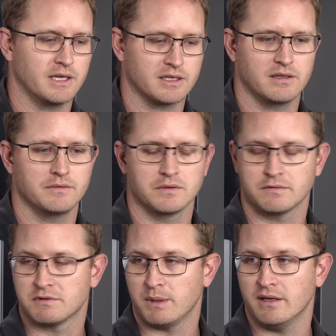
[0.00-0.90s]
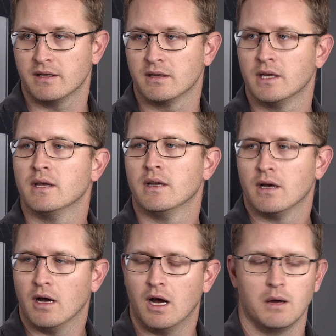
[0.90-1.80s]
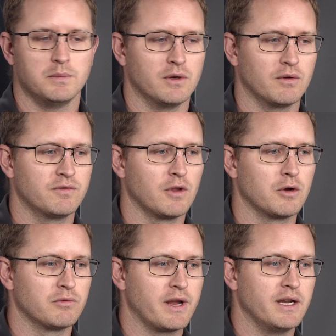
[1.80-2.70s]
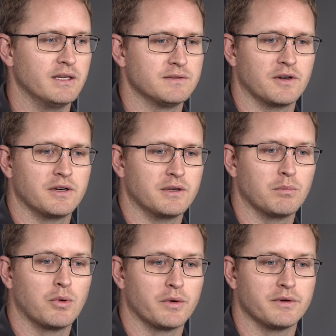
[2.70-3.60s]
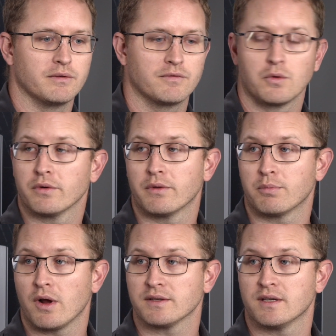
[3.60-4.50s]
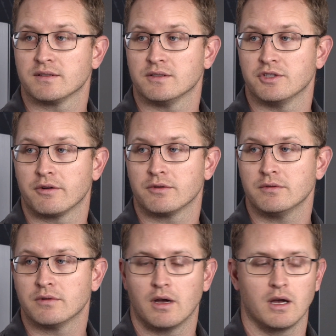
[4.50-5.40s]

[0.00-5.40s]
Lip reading: the next level of speed. Flow rate is very important for the process in general,